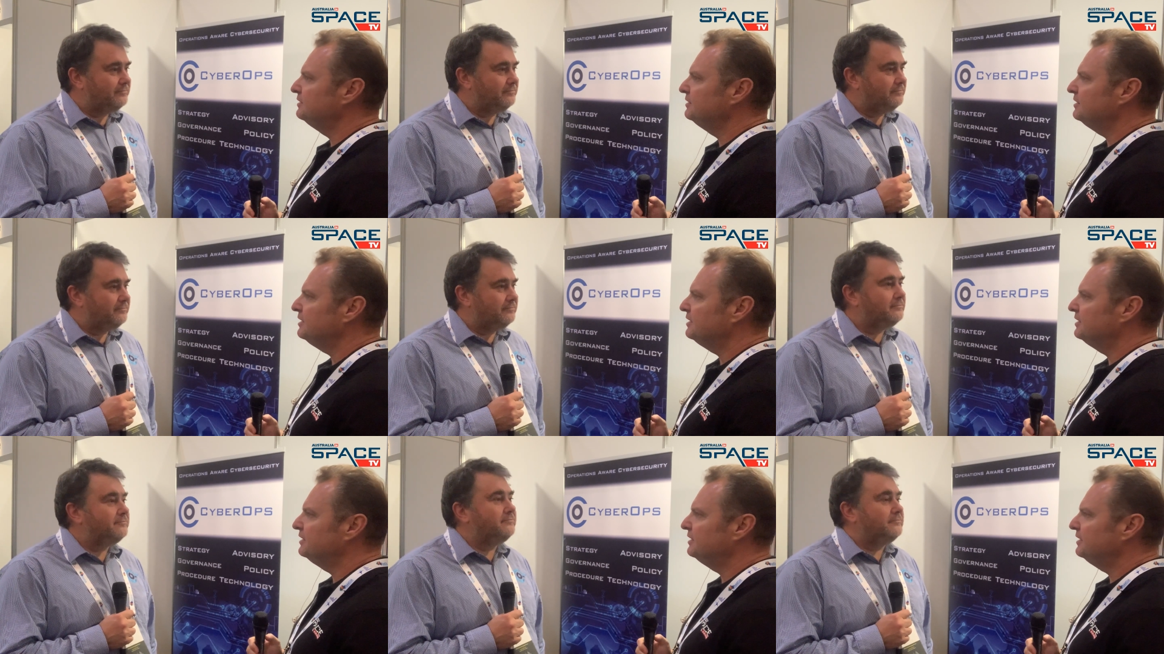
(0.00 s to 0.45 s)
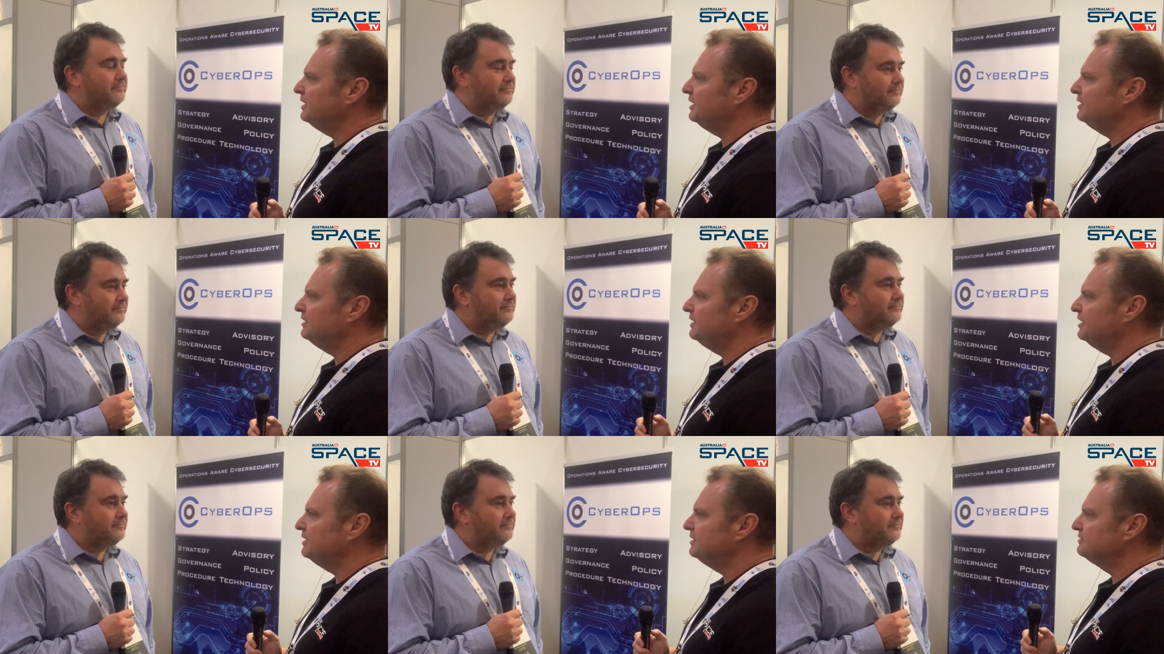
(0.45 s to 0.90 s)
Speaker 1: uh,
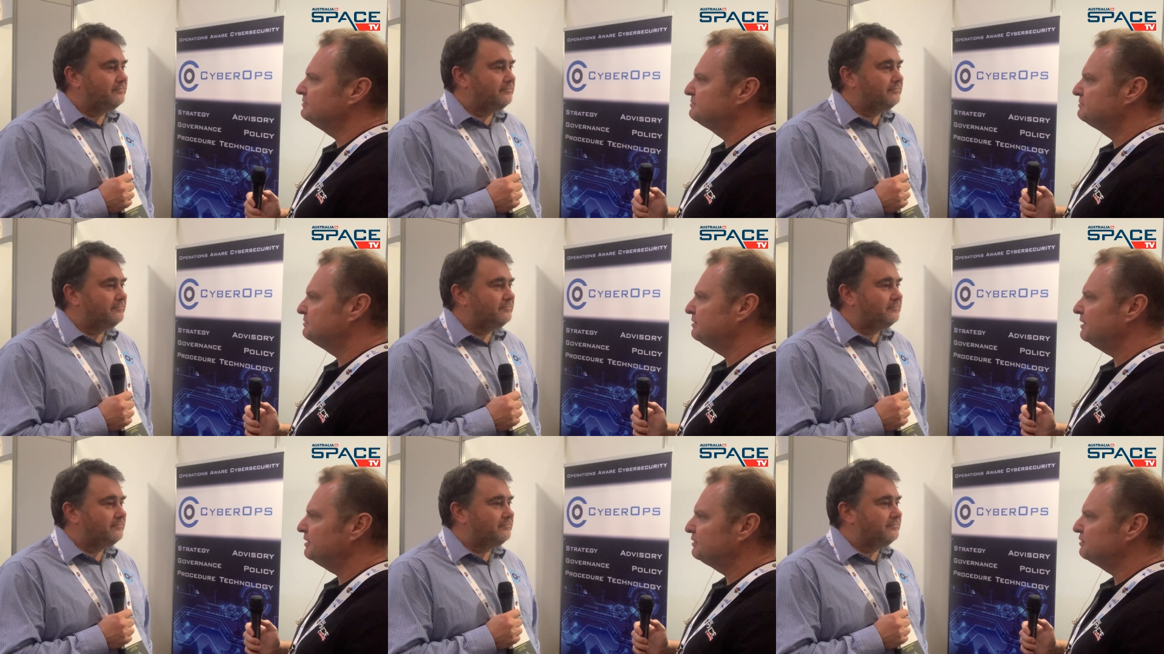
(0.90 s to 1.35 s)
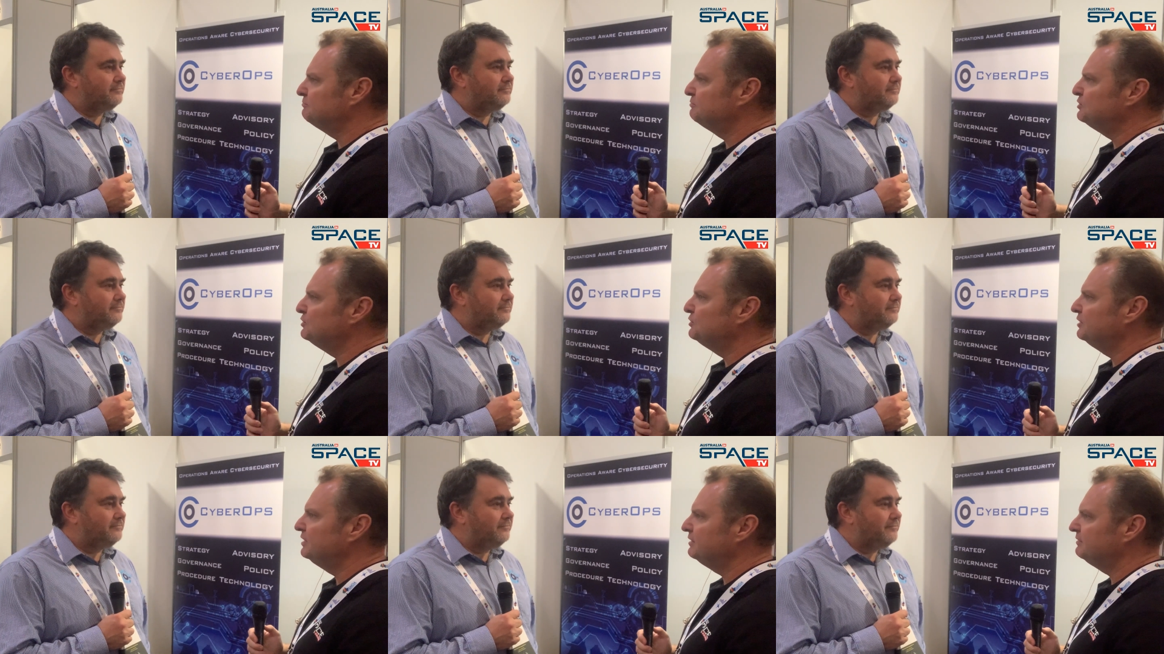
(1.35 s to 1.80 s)
and their, their
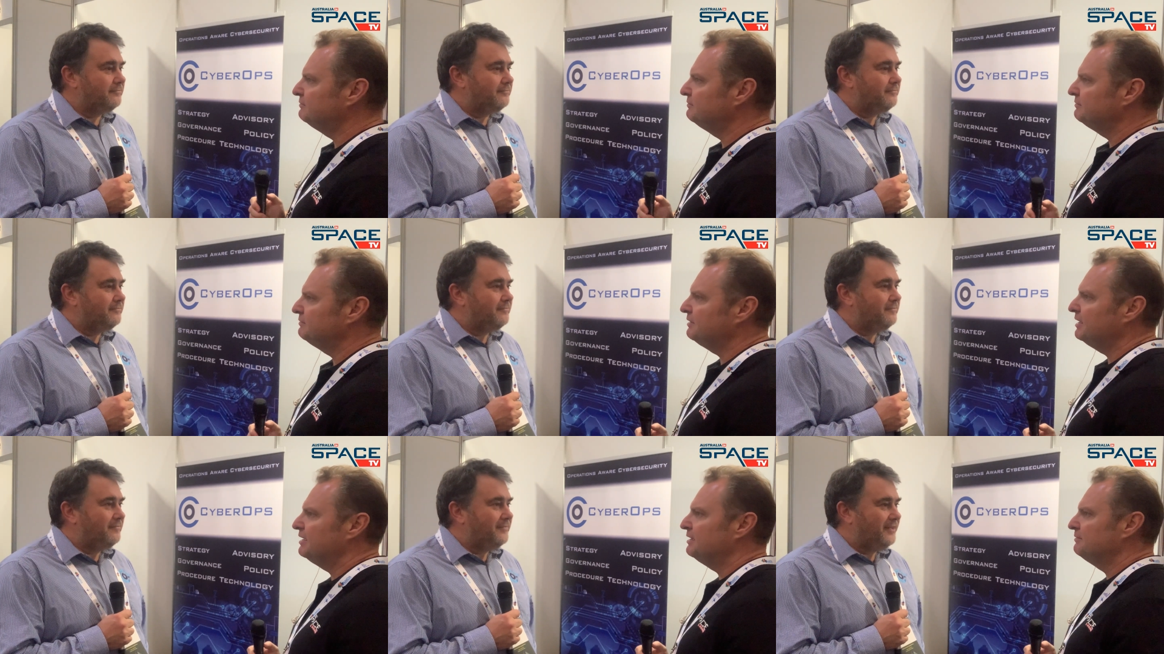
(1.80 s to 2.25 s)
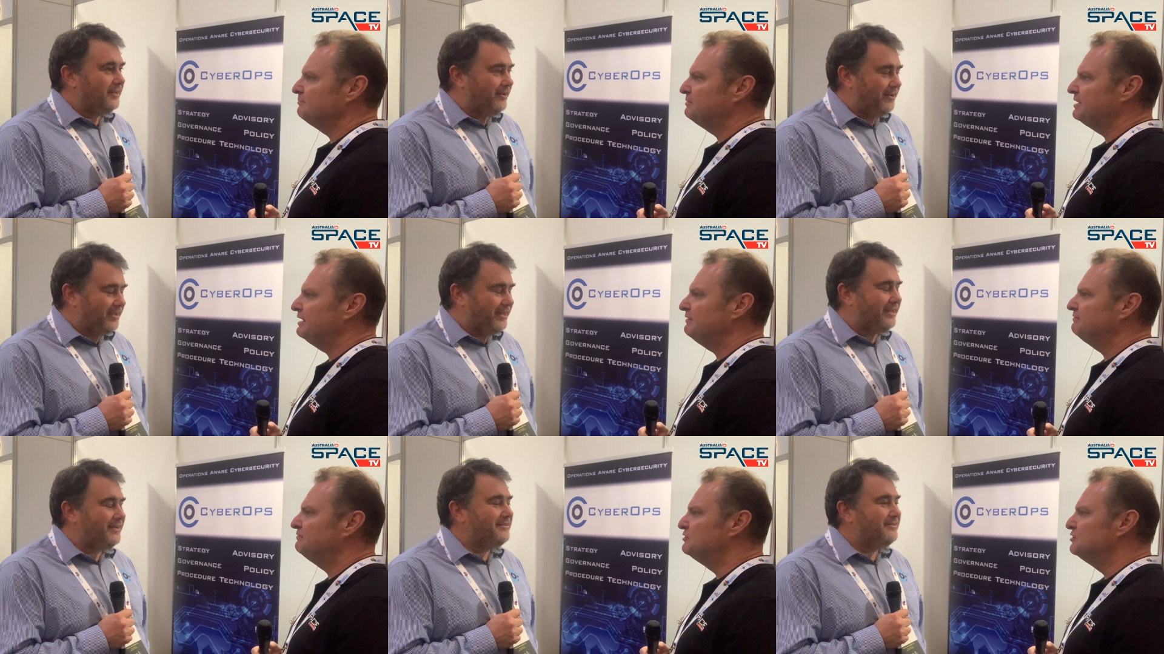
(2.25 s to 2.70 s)
computing uh,
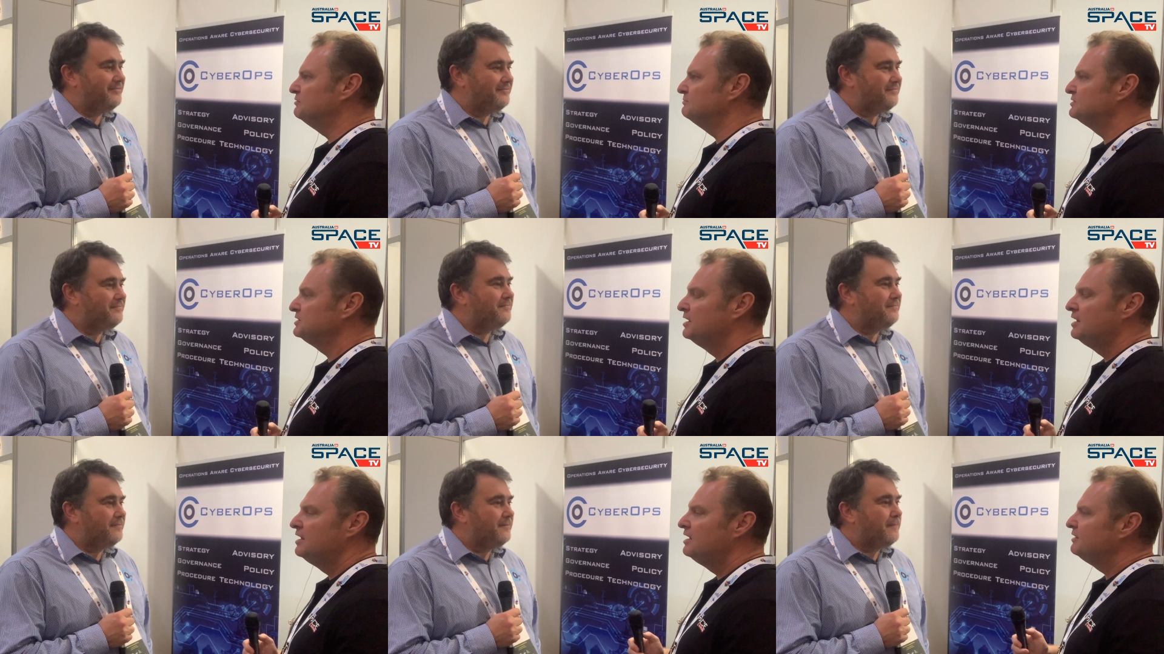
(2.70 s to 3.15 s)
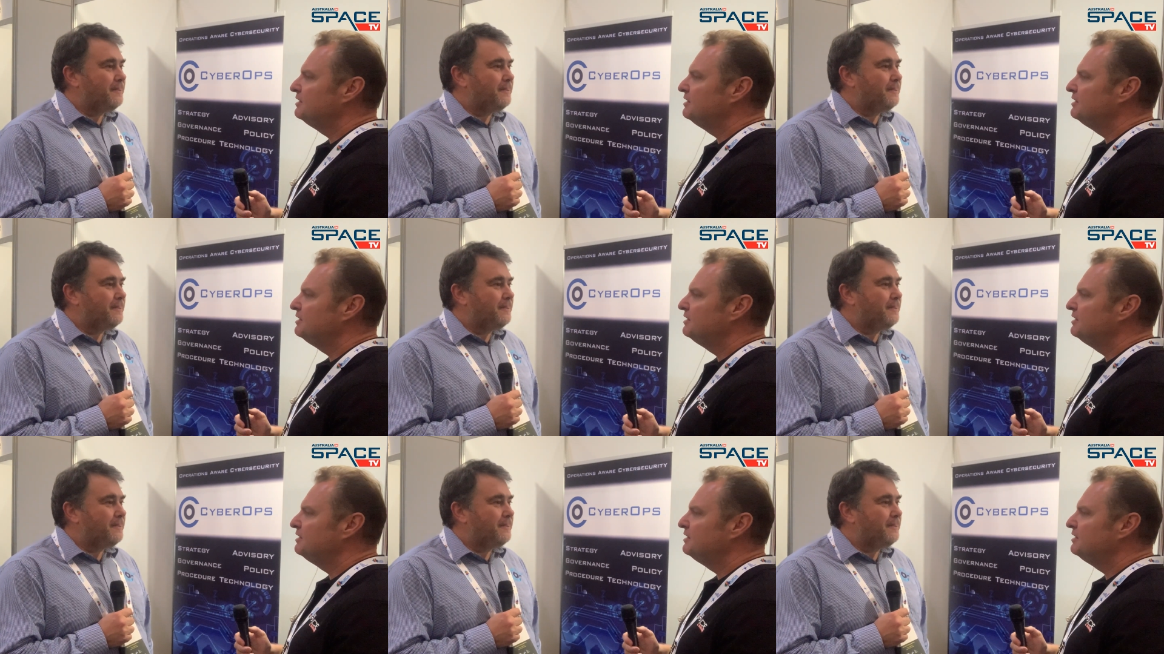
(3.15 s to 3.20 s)
platforms. Okay.